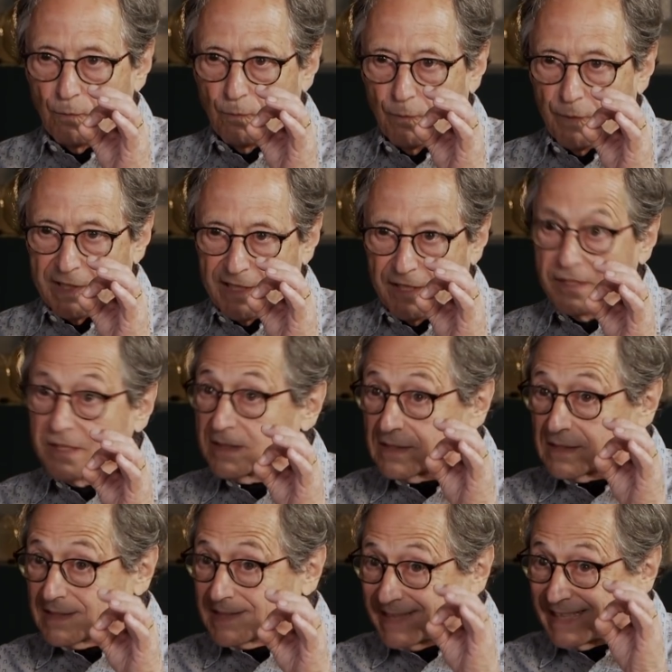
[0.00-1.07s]
we're going to
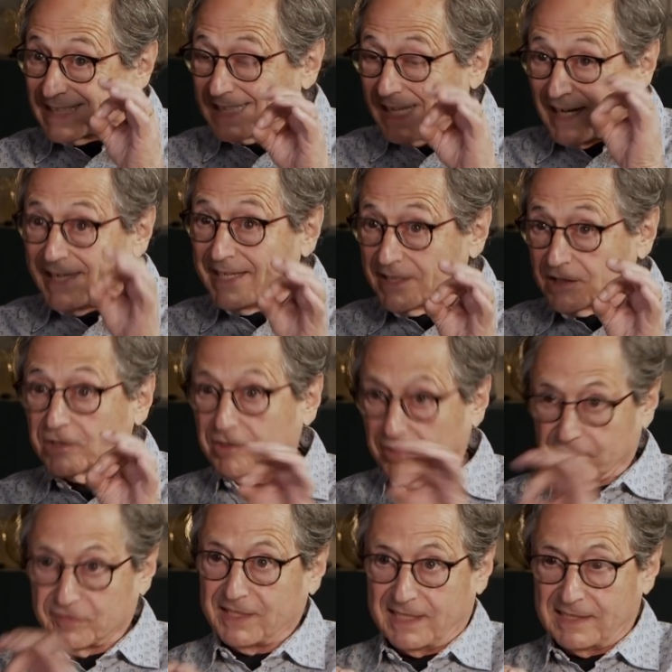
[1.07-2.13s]
get tired
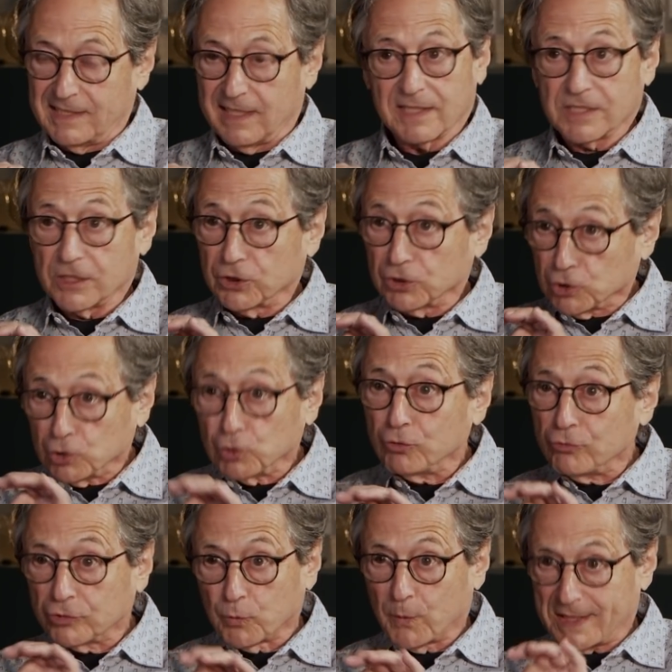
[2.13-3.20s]
of testing. It's a
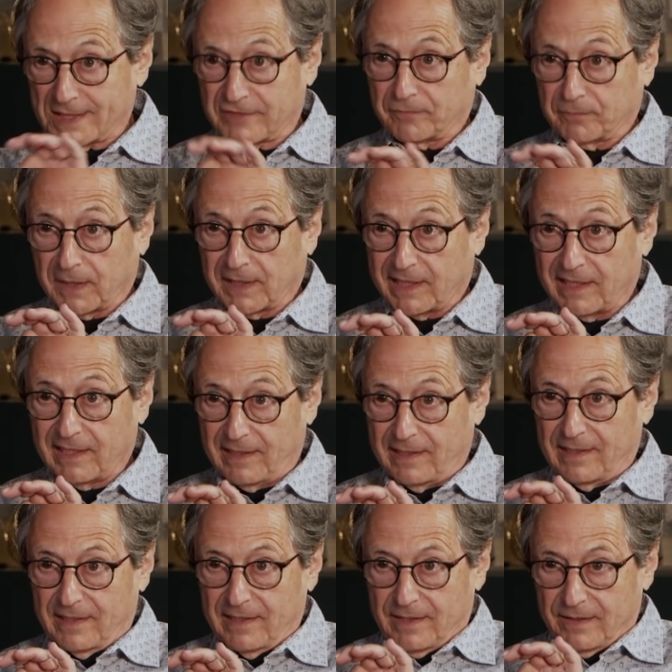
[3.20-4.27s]
huge waste of money.
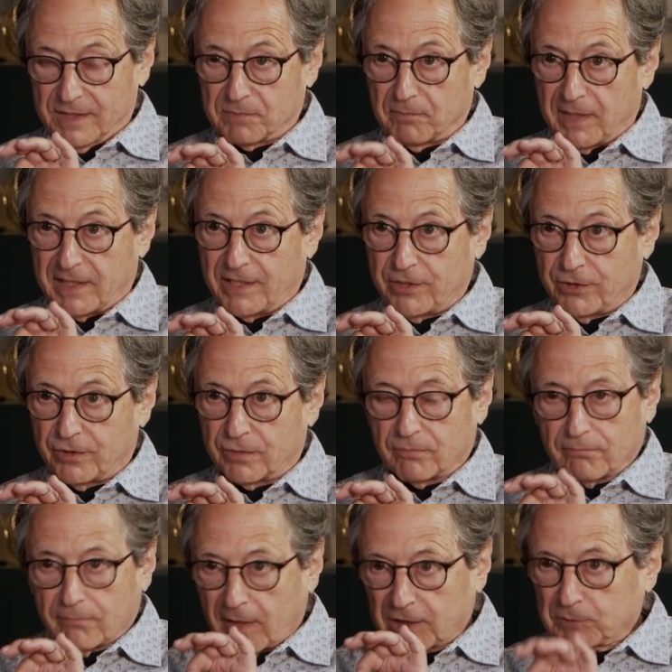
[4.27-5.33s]
This money could
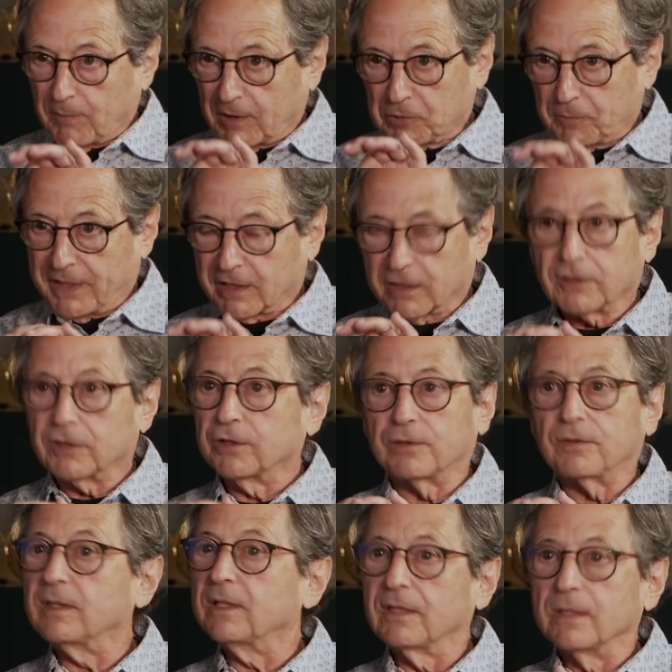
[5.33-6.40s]
much, much better
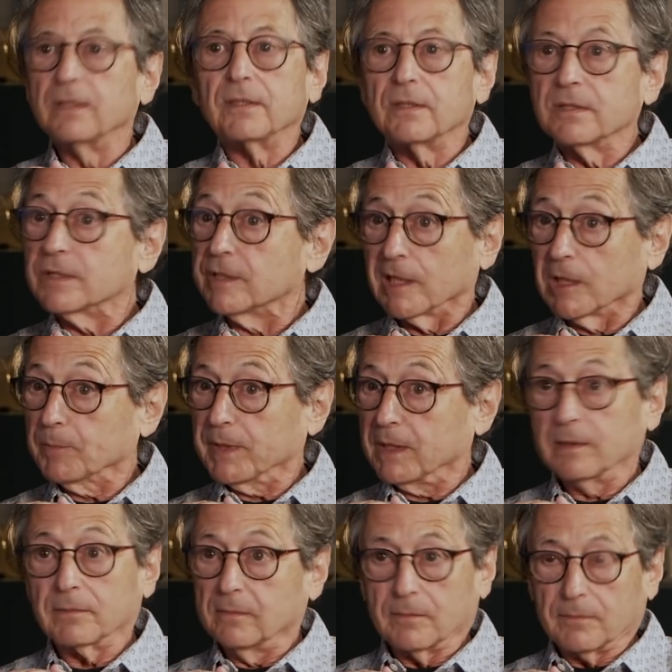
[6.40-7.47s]
go to
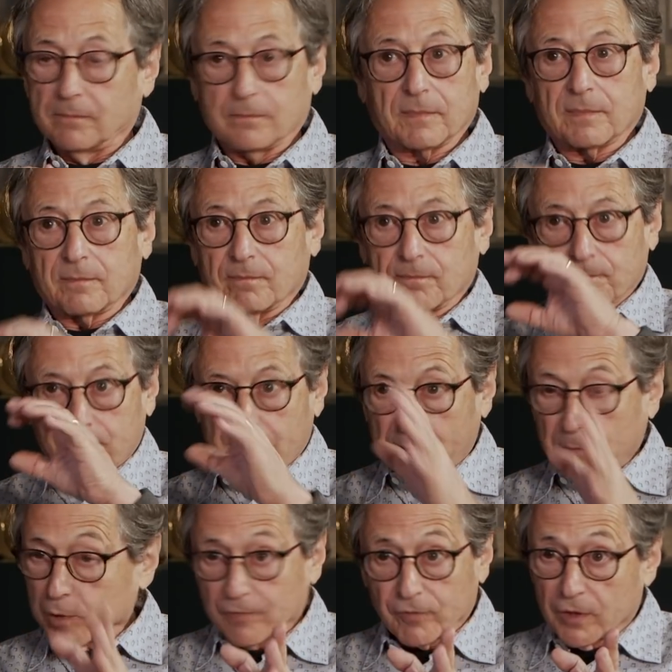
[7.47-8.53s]
helping
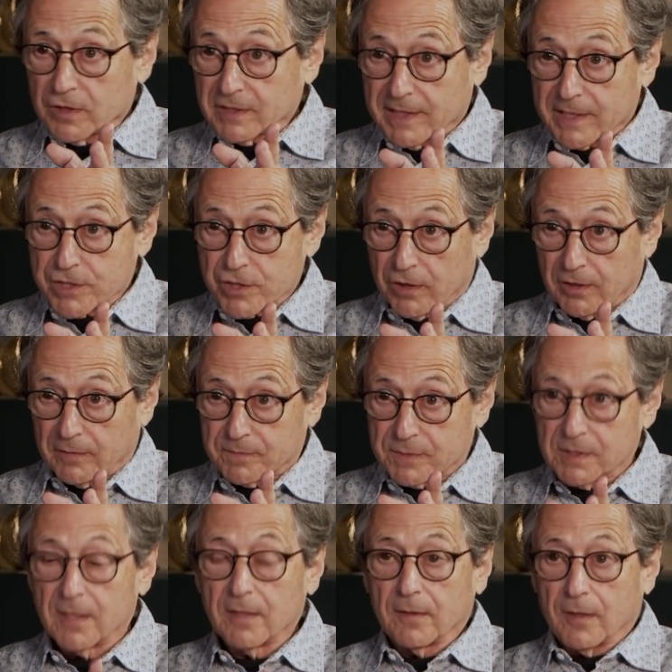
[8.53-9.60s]
people who've lost their
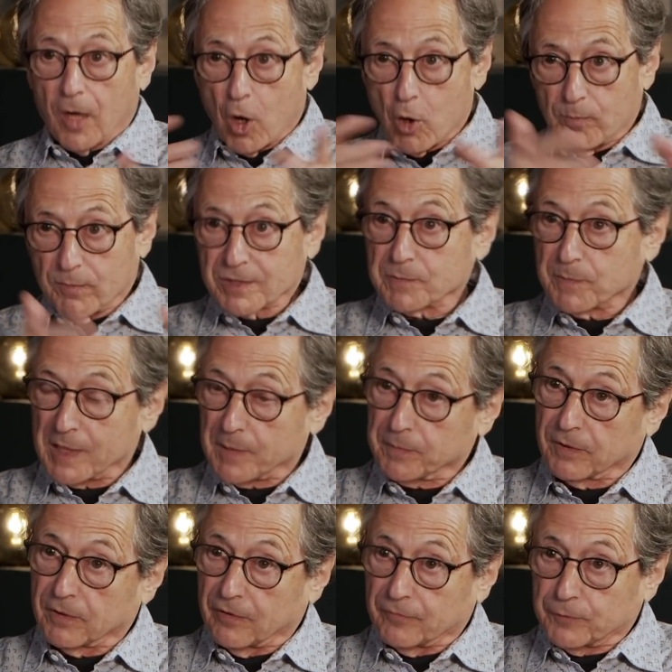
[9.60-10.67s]
jobs, homeless
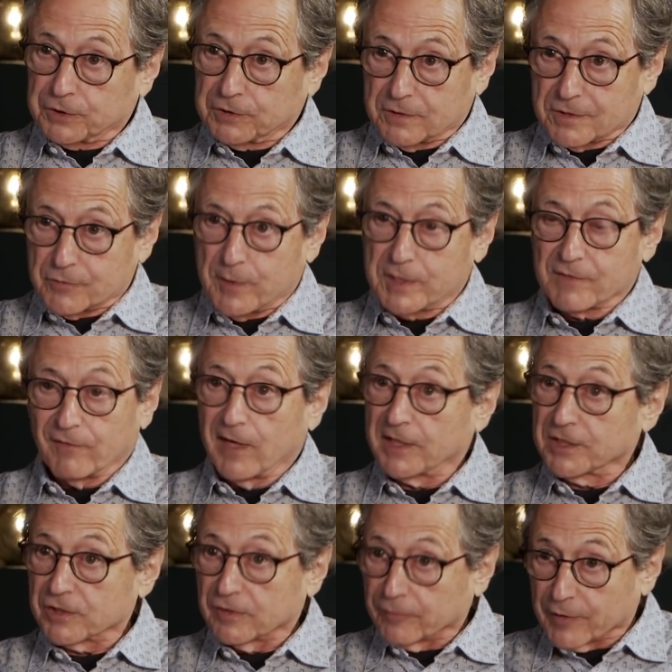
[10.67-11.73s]
people, on which the streets of
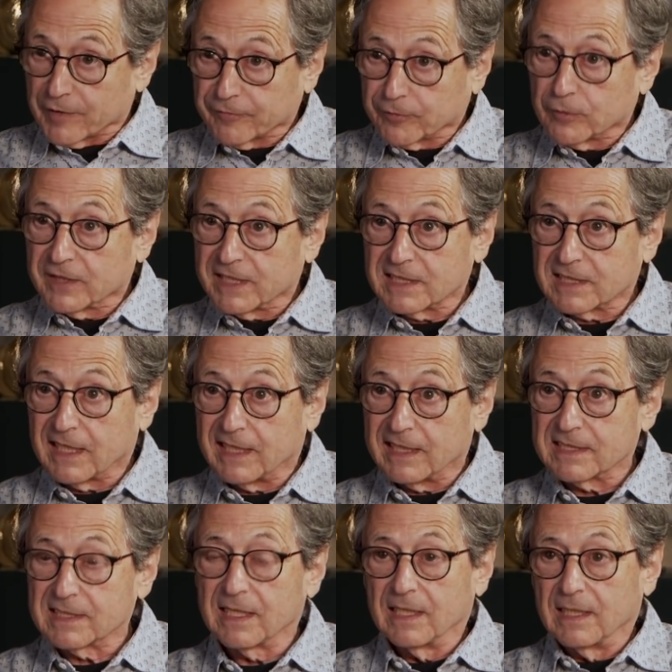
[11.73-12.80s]
London are very full these
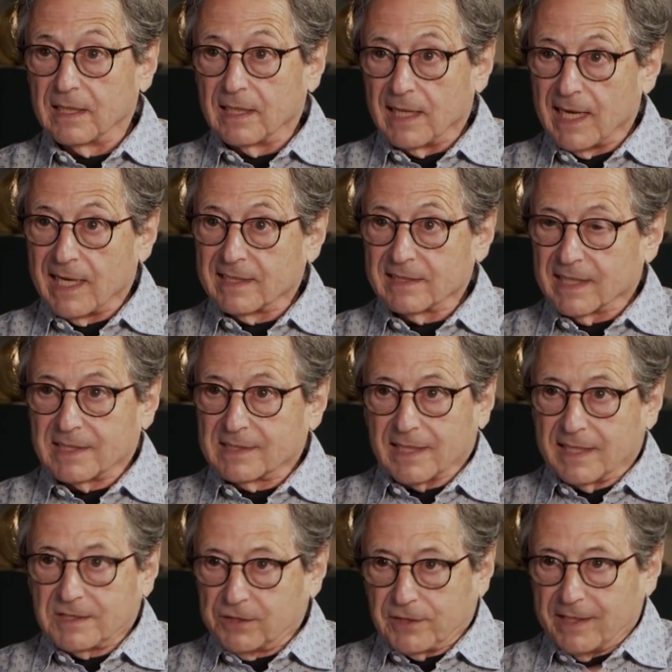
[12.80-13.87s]
days. And
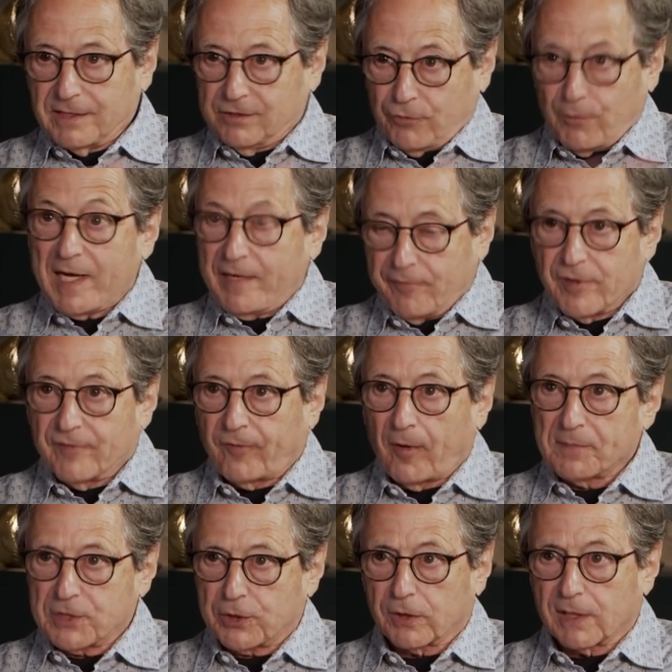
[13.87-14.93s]
it's great for the
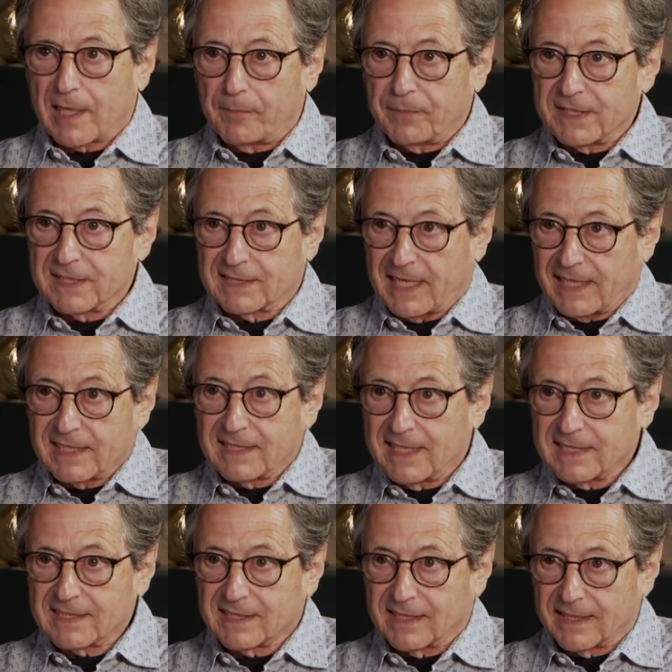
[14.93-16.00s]
pharmaceutical companies selling
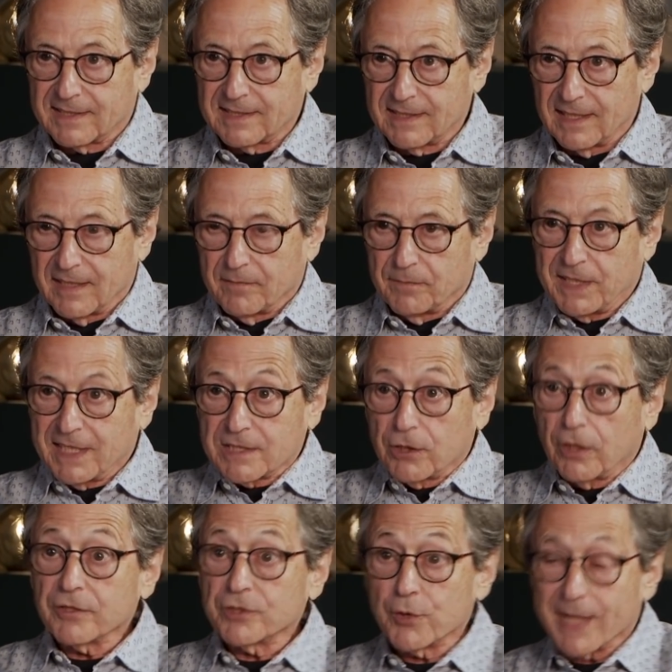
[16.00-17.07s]
test kits, but it's
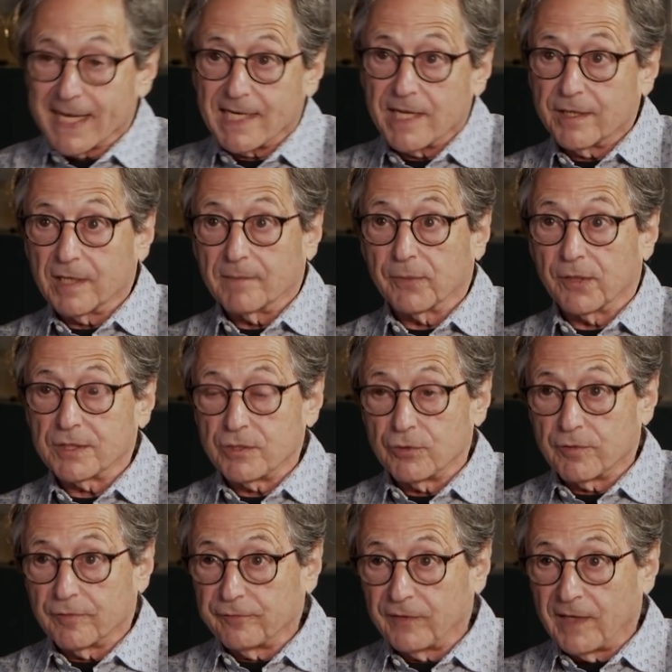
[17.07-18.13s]
not doing anything, because you
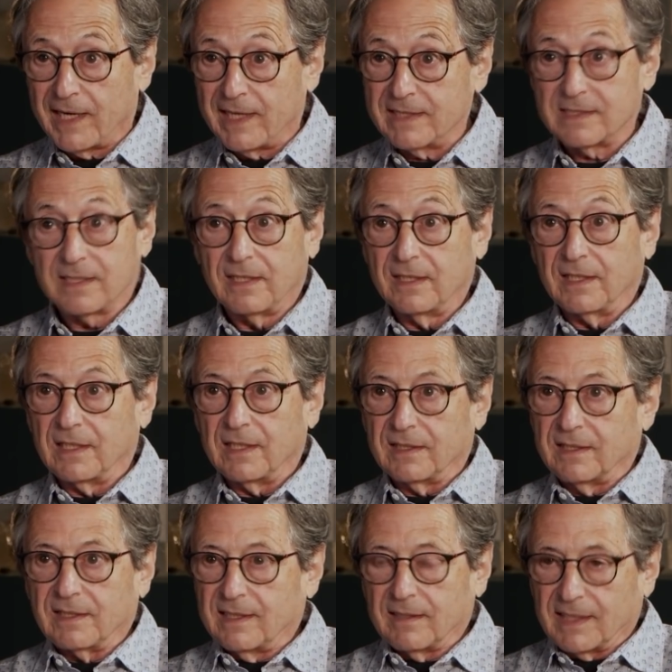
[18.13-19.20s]
could find
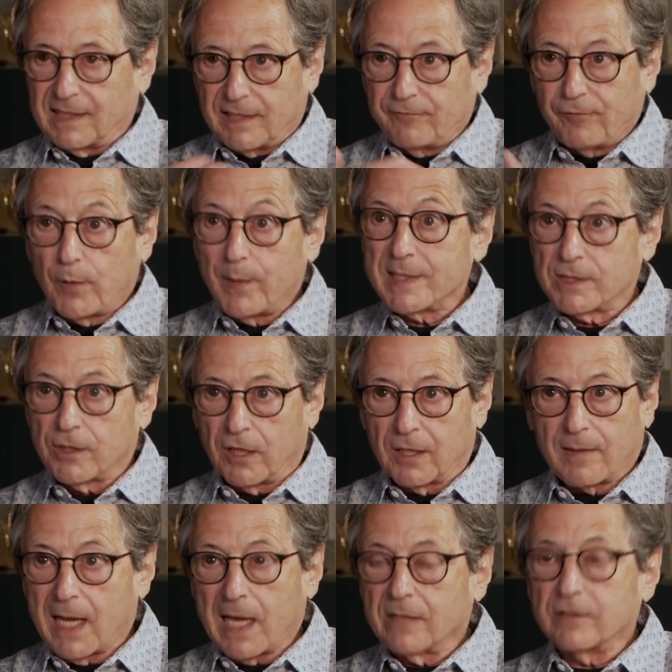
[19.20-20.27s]
influenza,
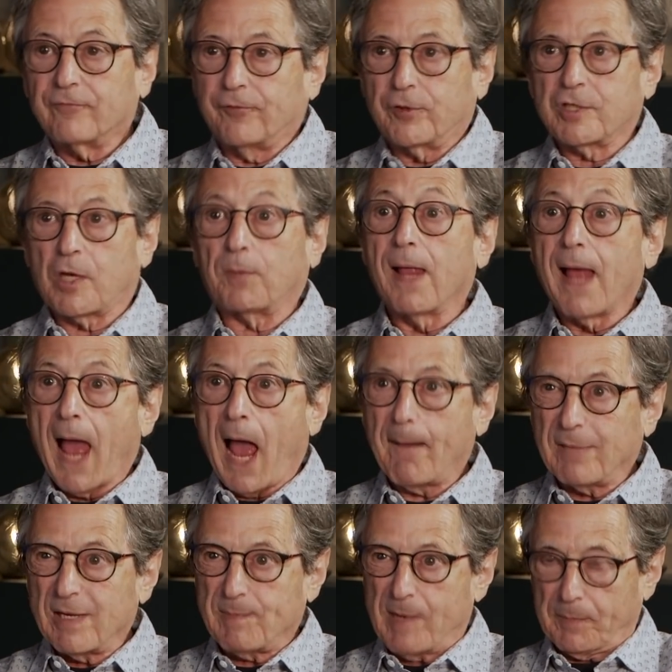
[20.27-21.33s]
for example, how
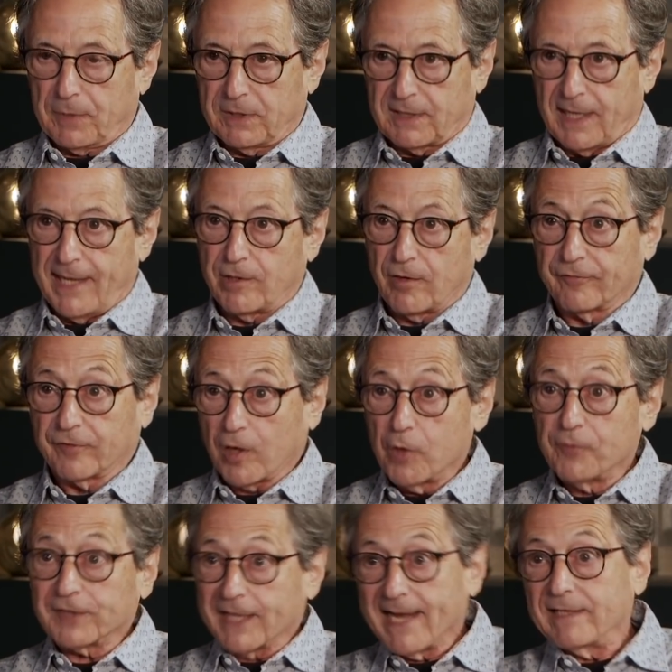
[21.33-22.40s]
many people died of
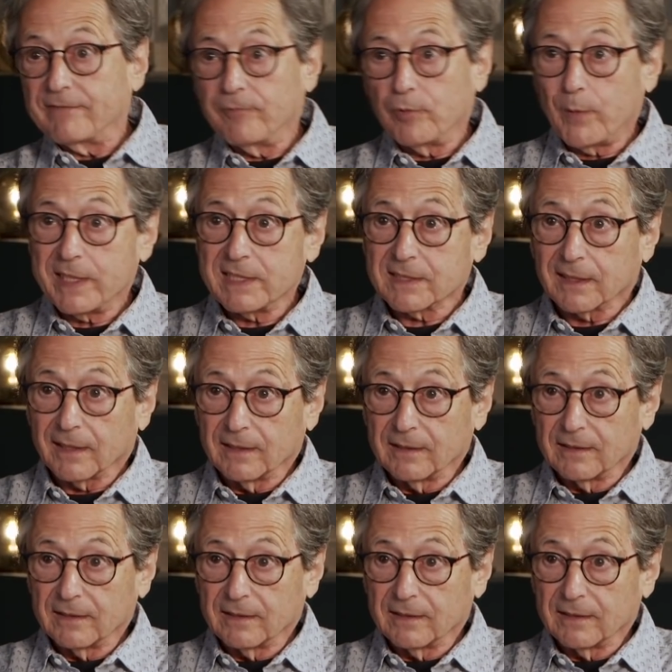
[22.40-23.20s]
COVID and influenza?